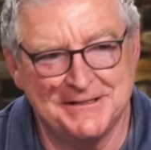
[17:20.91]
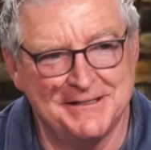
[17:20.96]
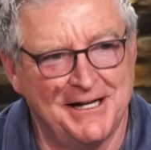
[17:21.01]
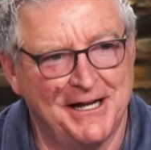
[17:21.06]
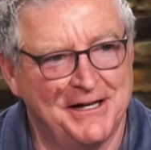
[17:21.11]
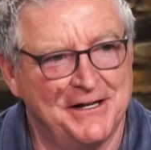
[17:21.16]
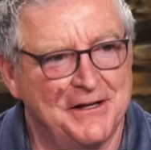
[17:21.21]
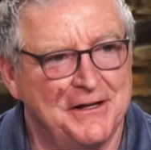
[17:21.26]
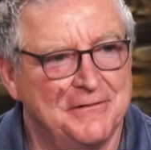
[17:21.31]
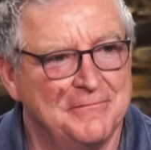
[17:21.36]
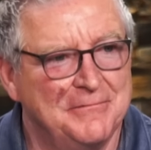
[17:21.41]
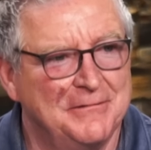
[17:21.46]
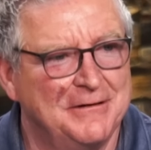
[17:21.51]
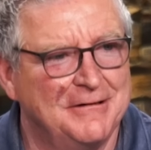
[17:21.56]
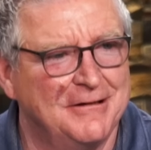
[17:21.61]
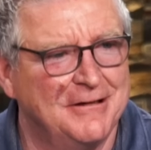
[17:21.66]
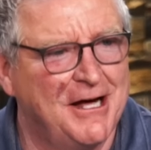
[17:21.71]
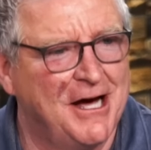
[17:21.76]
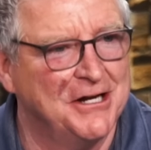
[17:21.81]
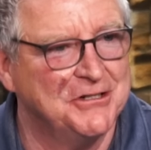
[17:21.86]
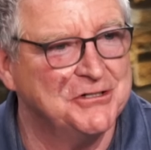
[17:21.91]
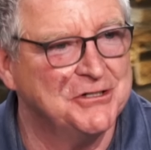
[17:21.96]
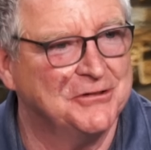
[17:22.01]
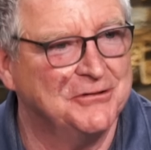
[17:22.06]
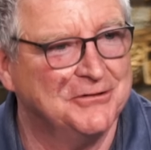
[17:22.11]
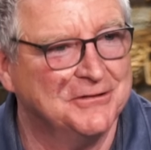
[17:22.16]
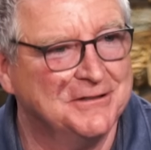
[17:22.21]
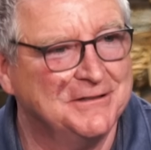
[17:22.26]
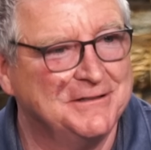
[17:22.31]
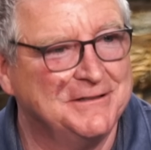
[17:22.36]
not a
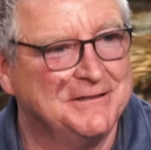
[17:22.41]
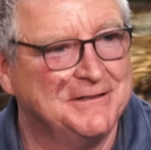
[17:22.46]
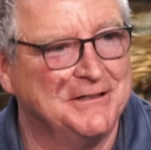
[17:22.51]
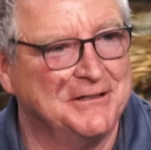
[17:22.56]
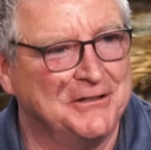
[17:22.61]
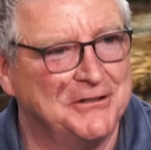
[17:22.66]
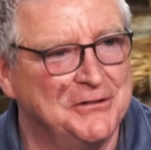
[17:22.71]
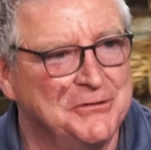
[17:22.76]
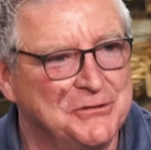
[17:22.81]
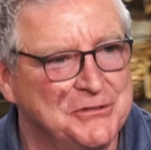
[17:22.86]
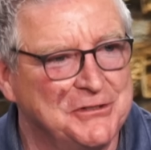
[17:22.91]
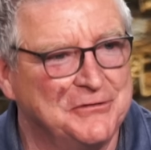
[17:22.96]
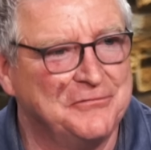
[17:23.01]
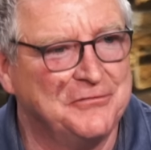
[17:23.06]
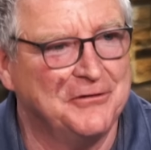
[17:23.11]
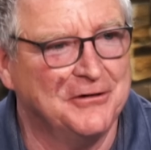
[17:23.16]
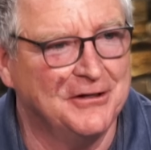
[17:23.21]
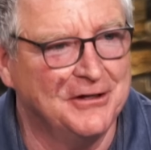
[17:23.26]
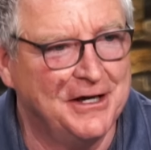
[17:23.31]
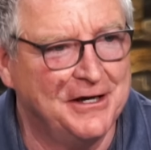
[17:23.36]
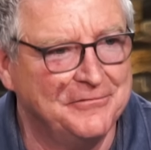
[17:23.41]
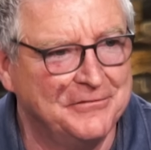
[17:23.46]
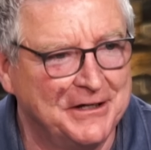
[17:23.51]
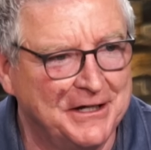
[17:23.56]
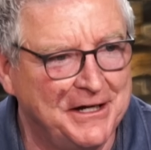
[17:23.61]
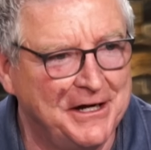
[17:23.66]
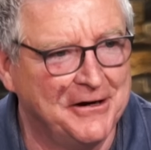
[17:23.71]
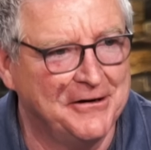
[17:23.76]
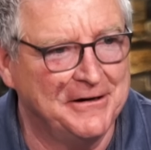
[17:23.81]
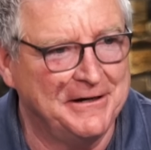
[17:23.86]
logical conclusion for a loving,
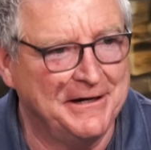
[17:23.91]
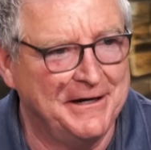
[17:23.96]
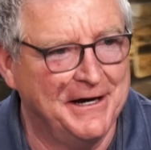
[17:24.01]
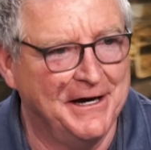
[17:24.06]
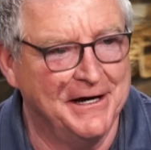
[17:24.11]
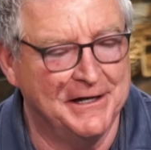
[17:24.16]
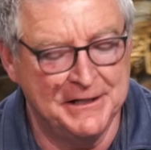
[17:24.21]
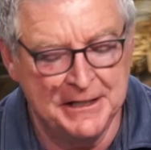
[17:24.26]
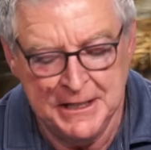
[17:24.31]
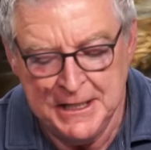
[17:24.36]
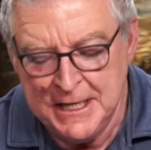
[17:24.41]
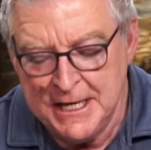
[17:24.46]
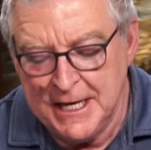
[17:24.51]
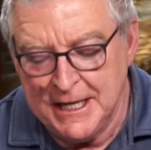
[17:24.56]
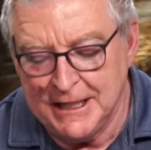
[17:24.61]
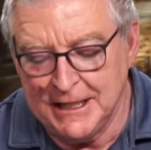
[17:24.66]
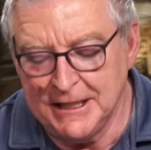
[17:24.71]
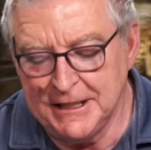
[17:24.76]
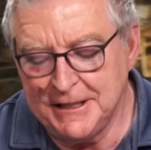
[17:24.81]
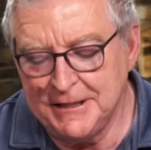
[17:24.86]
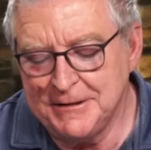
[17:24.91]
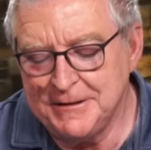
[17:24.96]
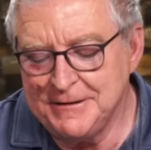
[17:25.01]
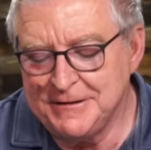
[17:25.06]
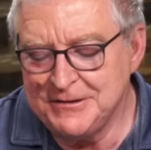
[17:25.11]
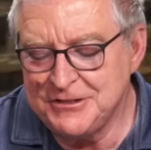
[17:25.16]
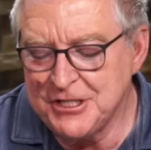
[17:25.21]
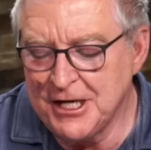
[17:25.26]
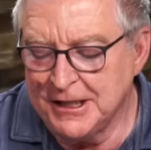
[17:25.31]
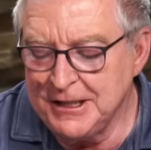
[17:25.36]
caring God. Uh,
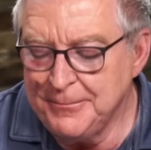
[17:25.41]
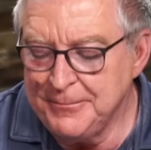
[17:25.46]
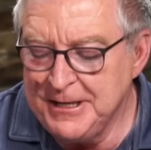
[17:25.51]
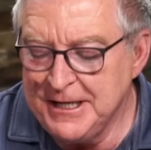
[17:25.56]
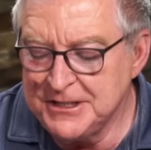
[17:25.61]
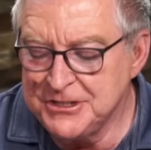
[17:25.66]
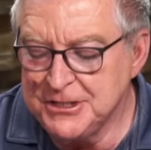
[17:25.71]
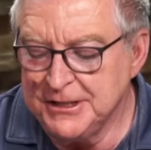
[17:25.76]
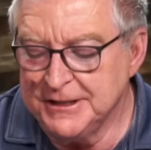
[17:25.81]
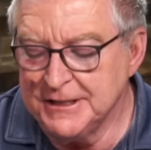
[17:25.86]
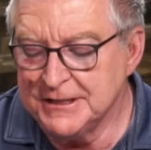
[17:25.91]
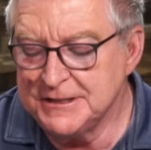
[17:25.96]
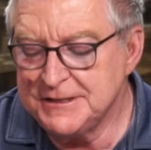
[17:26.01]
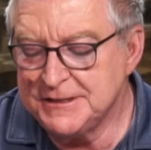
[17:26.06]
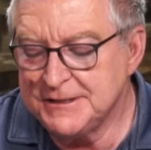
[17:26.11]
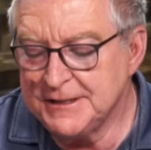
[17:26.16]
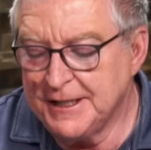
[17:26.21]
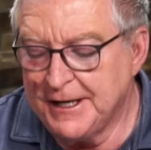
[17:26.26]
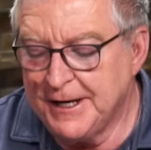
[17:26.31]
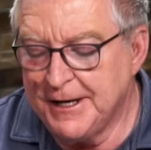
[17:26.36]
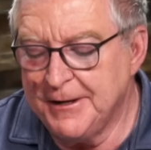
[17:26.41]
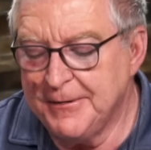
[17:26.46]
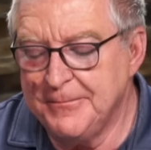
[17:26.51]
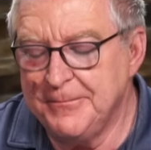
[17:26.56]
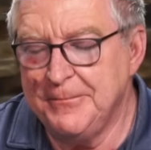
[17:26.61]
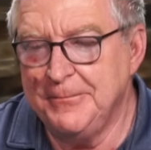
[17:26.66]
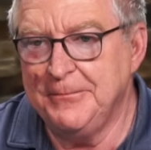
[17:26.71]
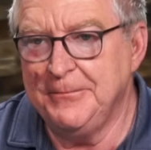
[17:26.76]
John, let me ask you this. Um,